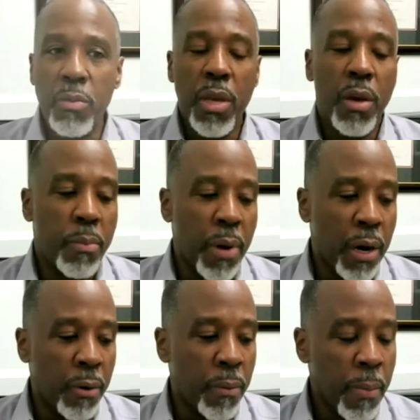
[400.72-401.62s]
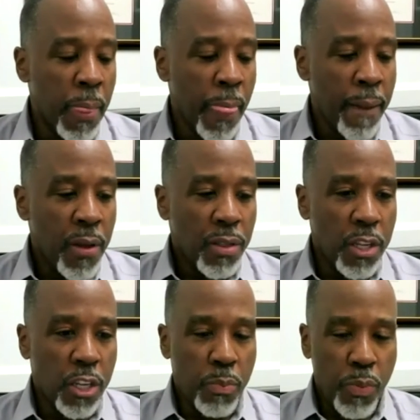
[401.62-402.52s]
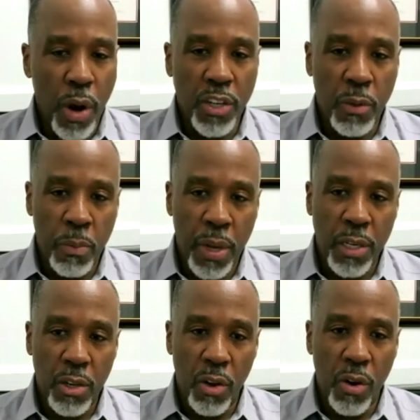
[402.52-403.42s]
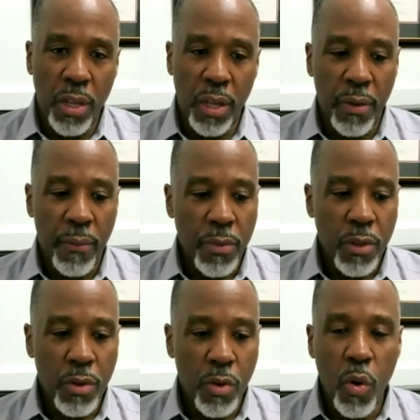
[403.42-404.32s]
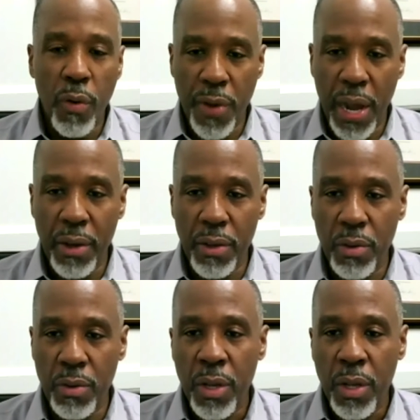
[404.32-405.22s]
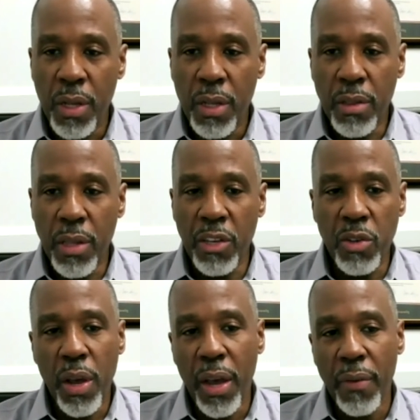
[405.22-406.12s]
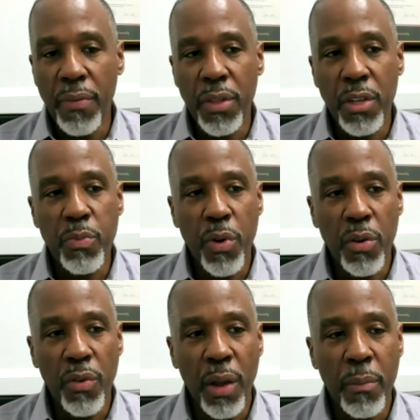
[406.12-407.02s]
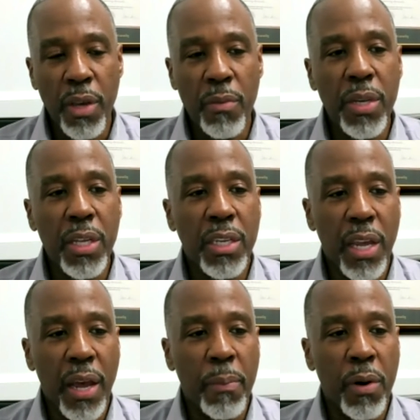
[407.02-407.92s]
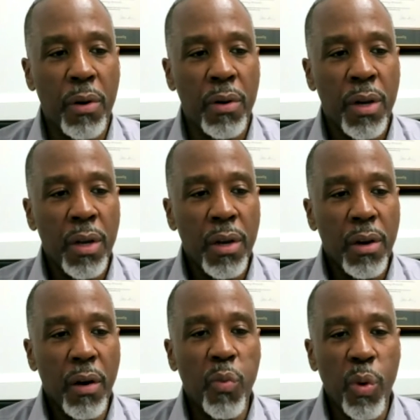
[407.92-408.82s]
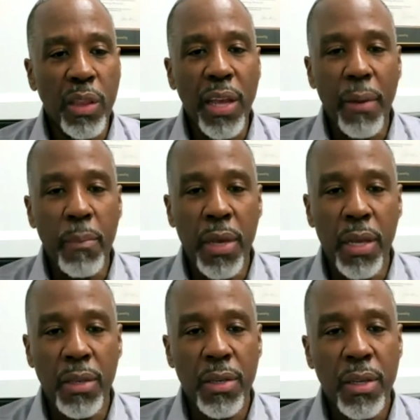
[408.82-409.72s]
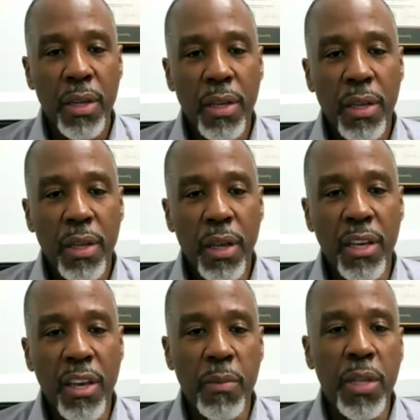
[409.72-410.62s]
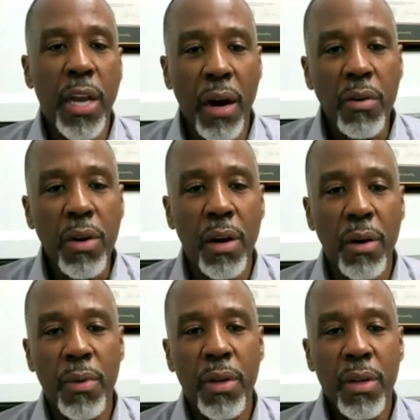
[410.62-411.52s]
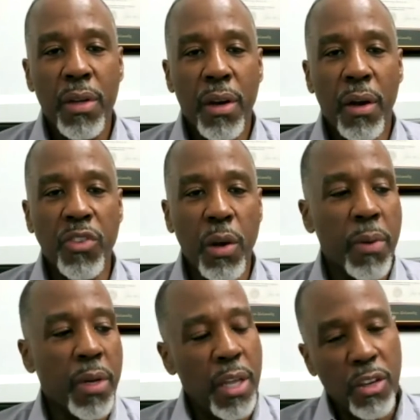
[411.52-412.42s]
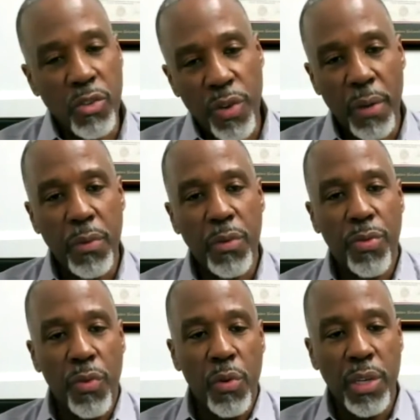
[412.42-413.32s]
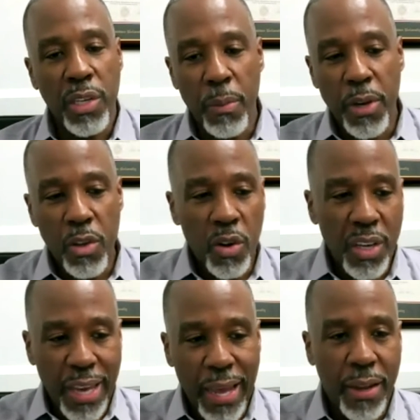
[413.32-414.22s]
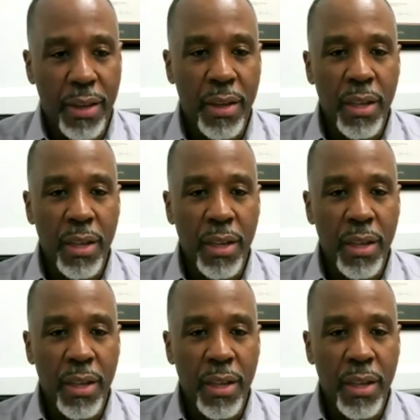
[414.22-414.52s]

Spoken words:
to me about this project-based learning core value that you have in this program. Give me an example of what that means and give me an outcome of somebody that traveled through, somebody organic,